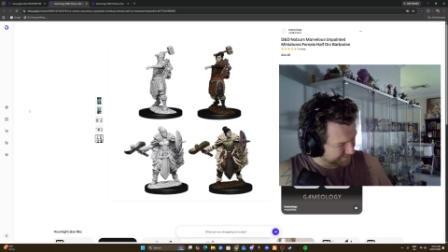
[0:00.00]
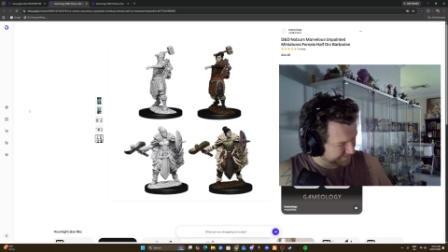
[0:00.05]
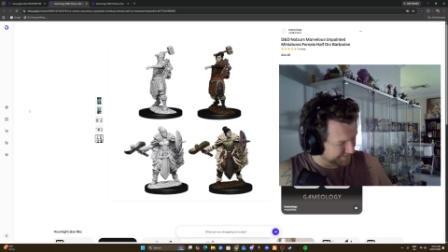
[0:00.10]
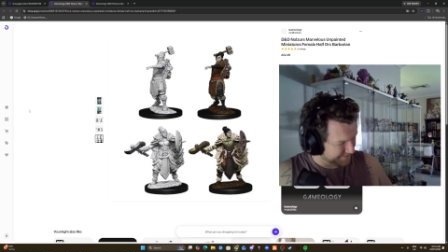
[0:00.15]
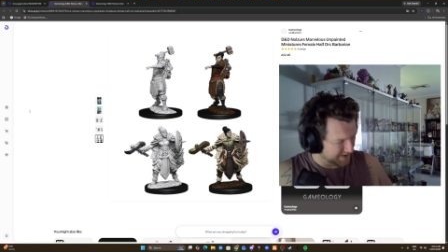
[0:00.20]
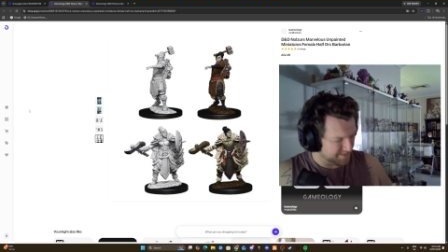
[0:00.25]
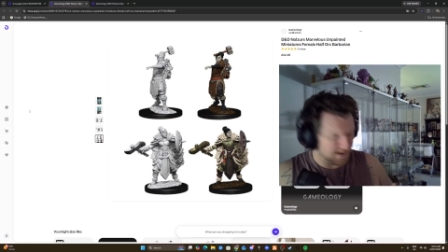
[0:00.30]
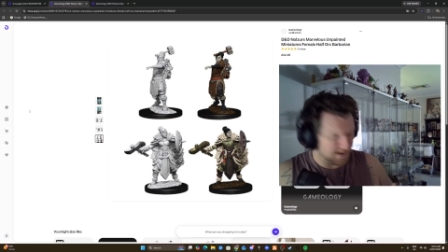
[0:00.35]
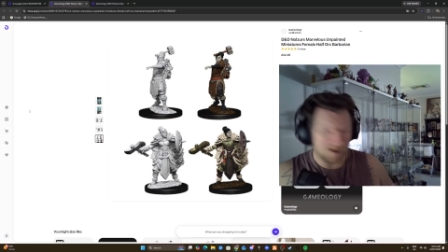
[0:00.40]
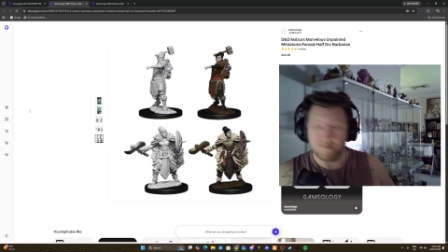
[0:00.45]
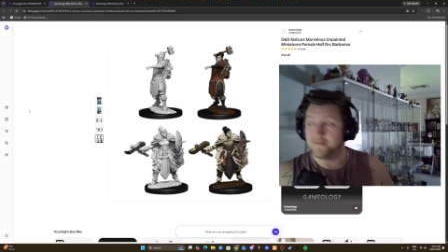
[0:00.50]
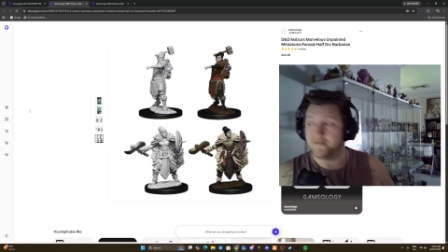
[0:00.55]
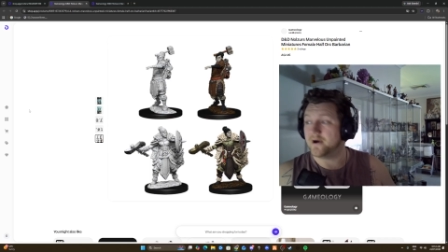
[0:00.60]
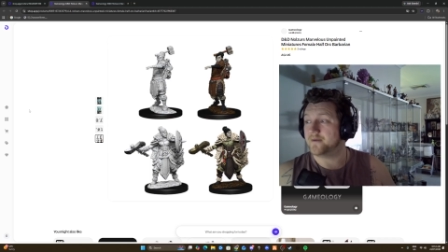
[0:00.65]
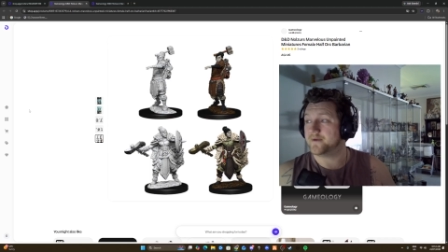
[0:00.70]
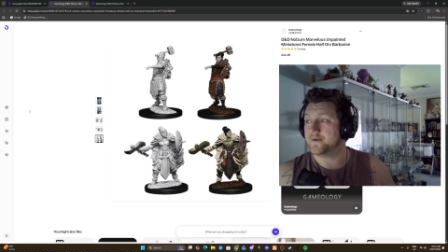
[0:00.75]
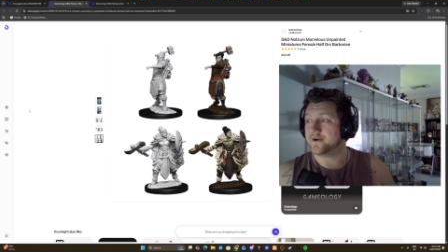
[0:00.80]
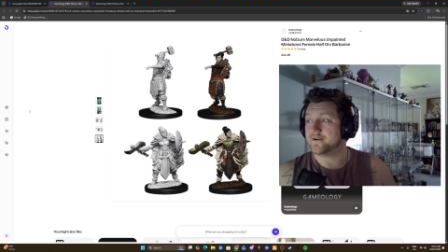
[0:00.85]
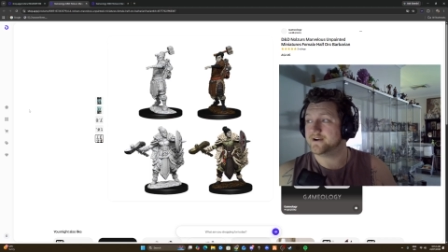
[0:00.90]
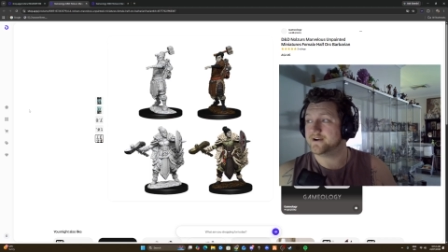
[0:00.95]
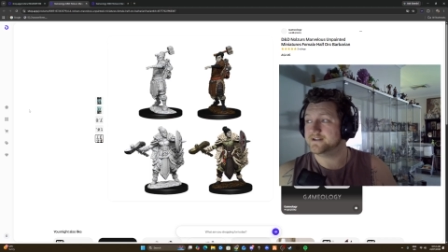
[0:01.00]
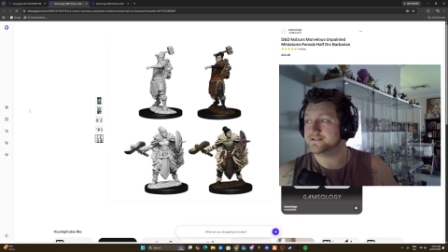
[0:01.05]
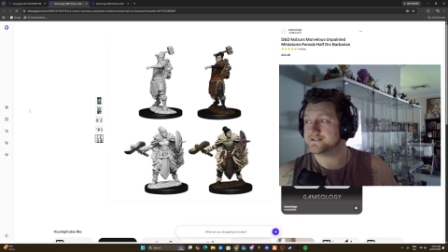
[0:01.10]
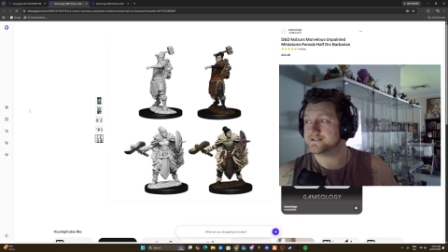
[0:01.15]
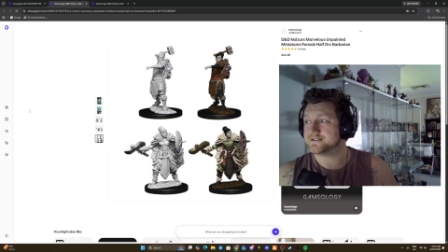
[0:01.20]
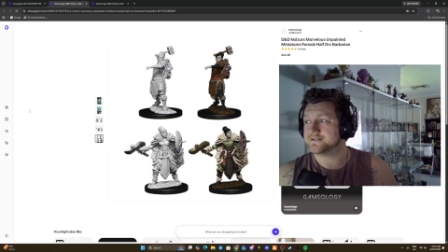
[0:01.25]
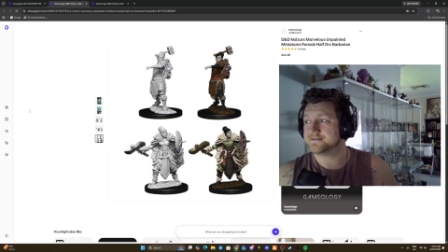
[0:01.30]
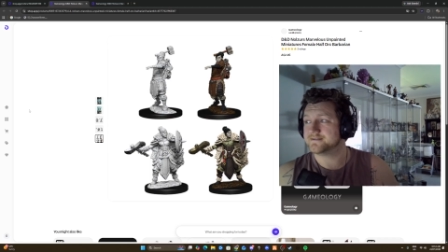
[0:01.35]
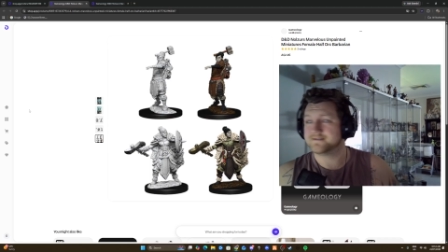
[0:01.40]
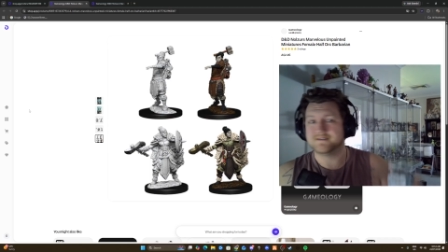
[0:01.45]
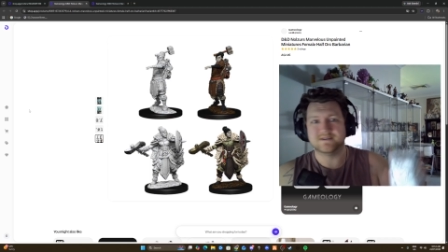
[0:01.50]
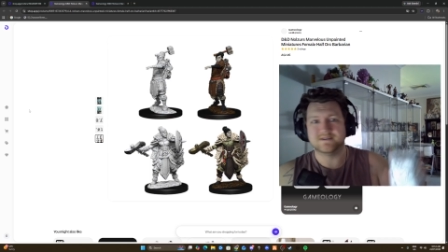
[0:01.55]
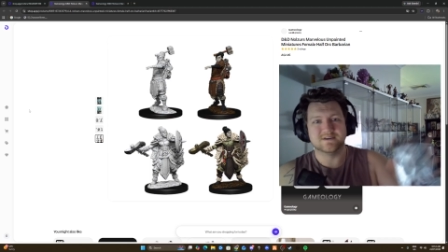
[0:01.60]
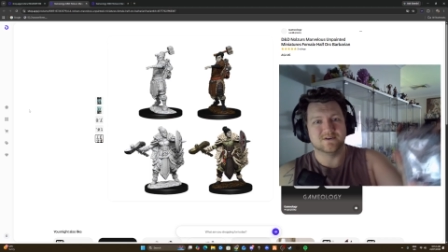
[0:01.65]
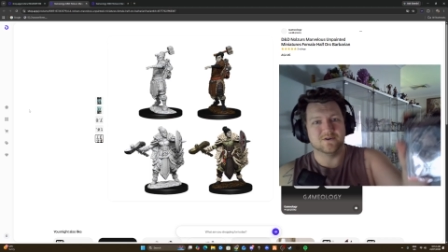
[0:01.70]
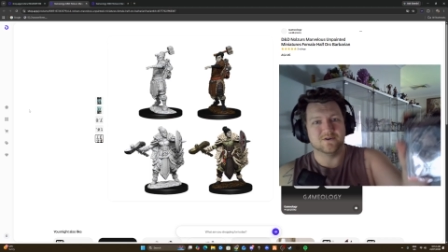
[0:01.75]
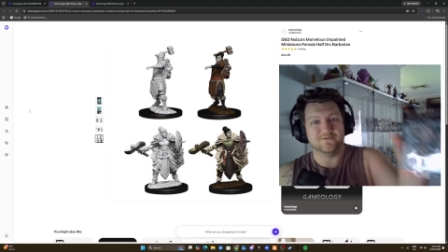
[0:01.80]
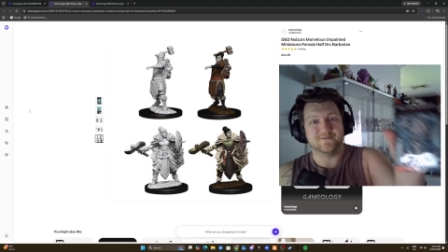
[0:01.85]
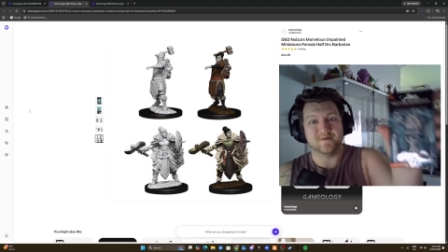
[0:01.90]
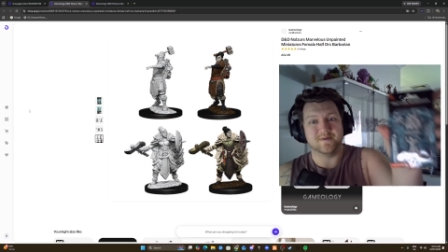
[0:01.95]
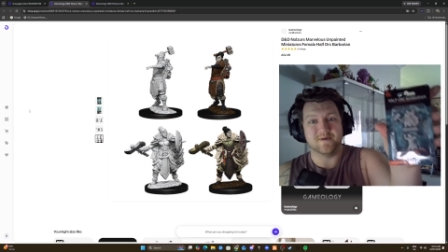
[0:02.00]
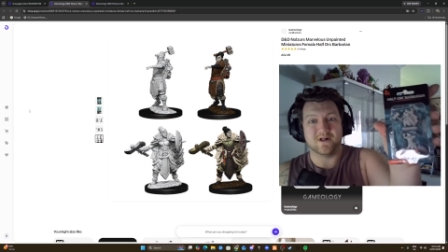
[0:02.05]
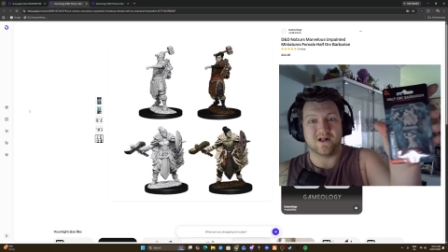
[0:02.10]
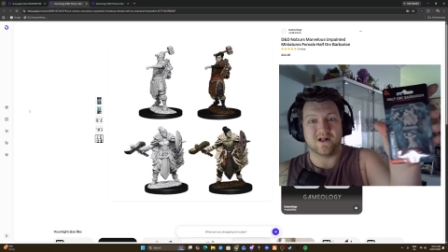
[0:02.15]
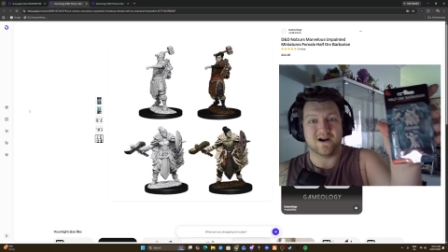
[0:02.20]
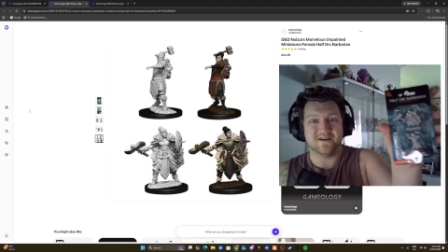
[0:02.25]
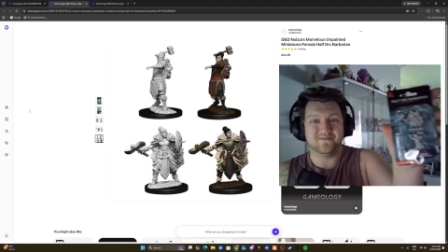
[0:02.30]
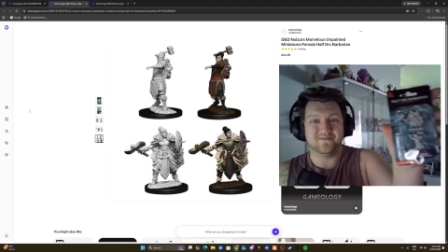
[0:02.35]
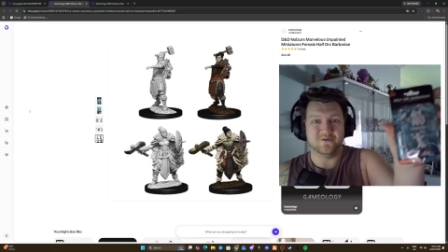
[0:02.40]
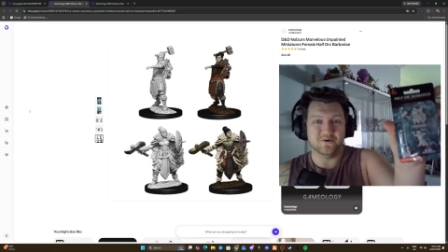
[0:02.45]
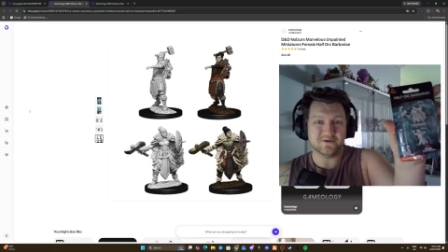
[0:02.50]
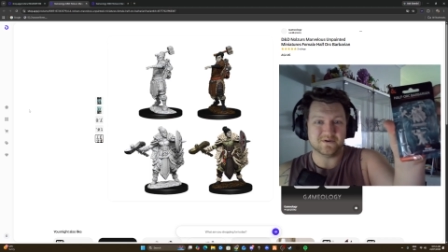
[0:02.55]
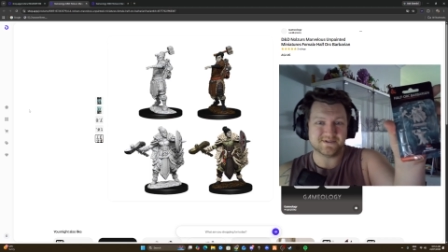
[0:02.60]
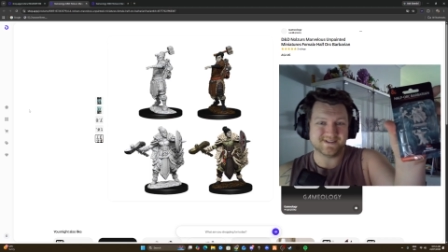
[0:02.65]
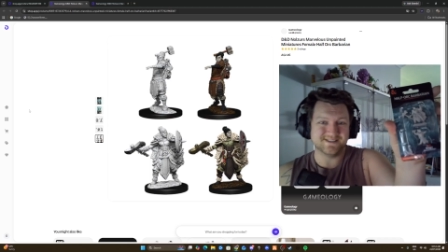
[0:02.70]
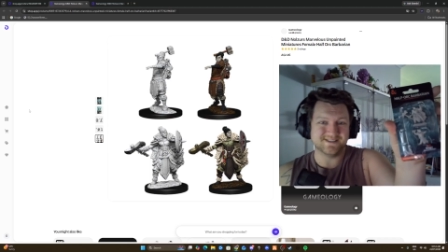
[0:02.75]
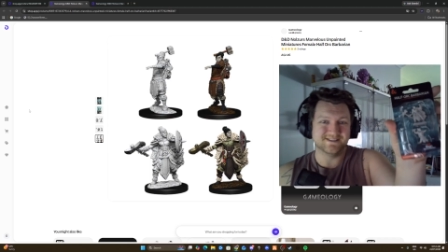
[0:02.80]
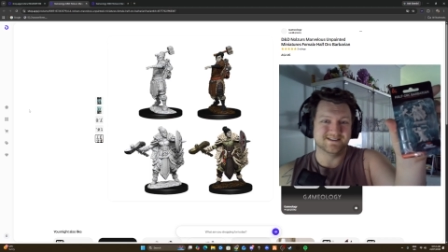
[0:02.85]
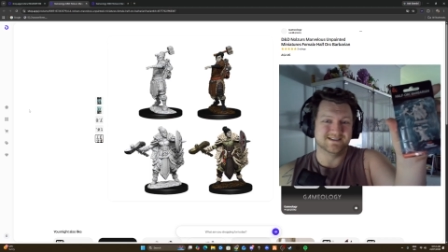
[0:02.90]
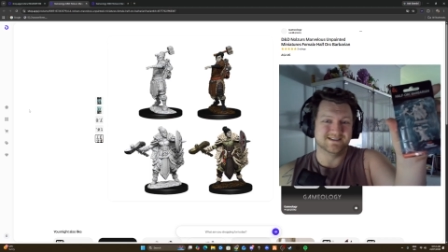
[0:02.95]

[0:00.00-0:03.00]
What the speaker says: Female barbarians. Or female half orcs.